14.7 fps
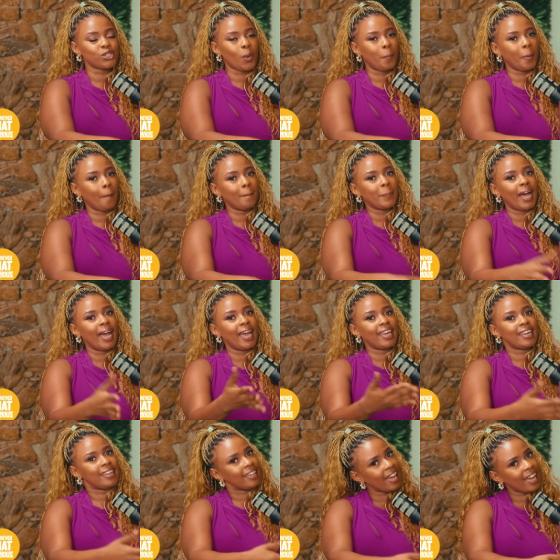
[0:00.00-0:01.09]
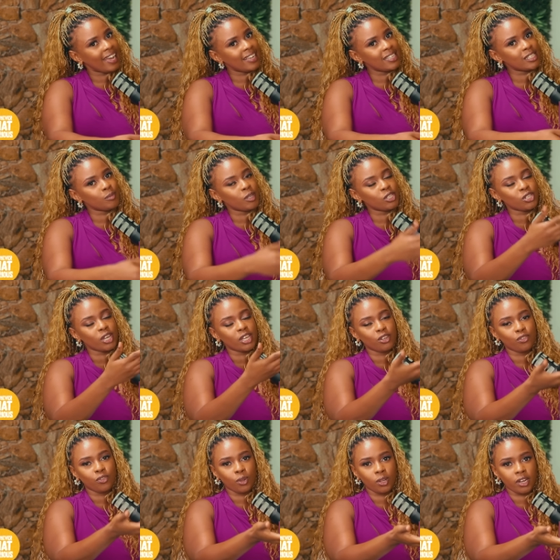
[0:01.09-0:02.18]
stopping by. Guys, make sure
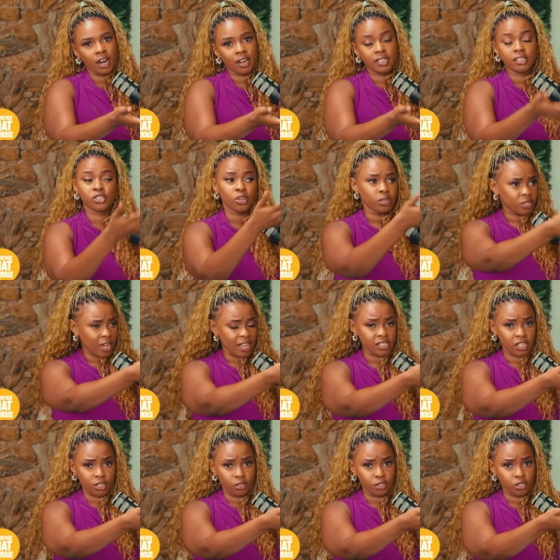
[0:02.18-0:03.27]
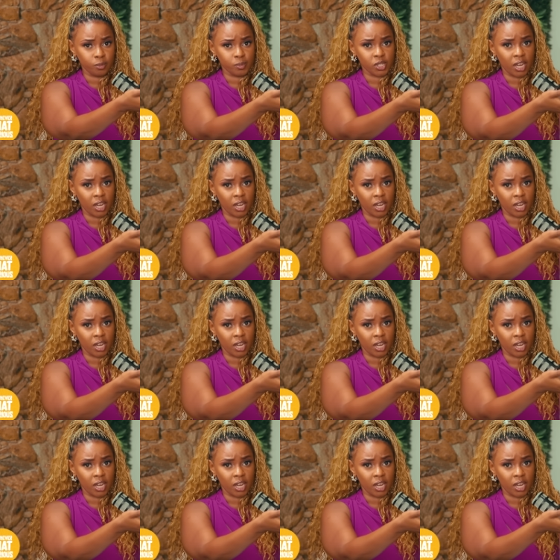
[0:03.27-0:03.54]
you follow Karolyn. She also has a YouTube